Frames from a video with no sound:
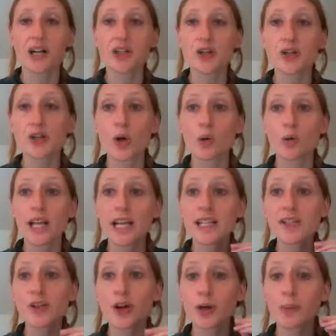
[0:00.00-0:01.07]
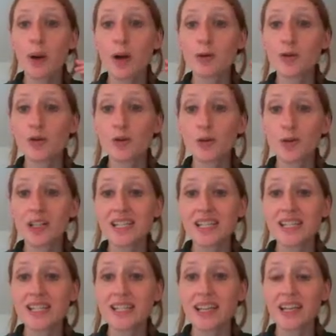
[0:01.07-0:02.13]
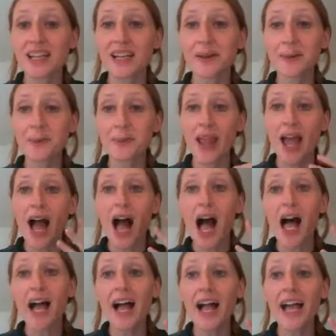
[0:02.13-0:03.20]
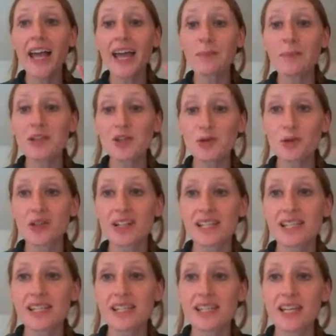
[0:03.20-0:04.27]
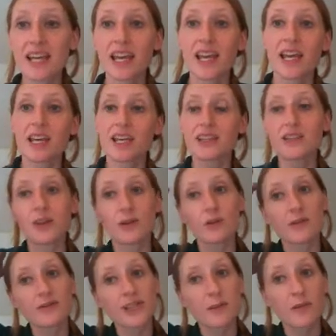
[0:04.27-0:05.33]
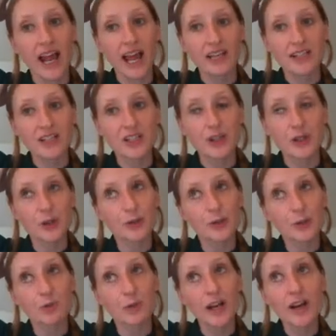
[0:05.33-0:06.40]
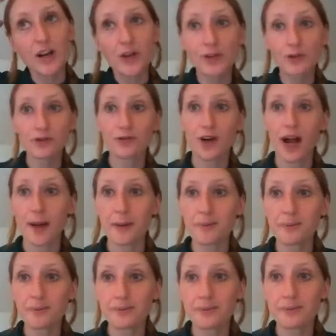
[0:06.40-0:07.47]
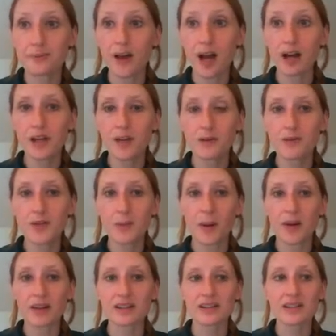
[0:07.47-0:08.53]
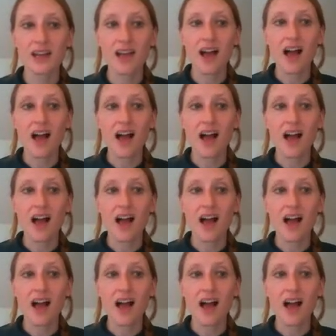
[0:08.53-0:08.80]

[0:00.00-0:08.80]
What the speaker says: So let's talk about tourists. I am a tourist. So if someone asks you, where are you from? How do you respond?